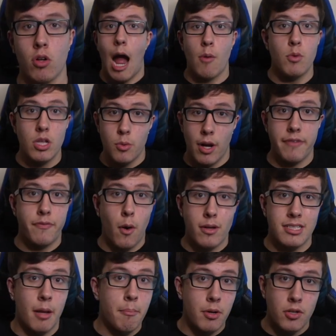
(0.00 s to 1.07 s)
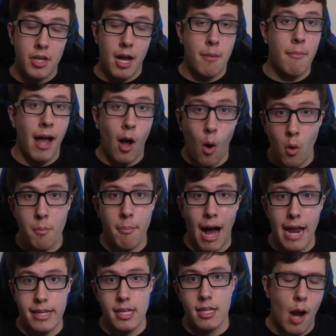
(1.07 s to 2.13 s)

I really want to focus on building up my own body.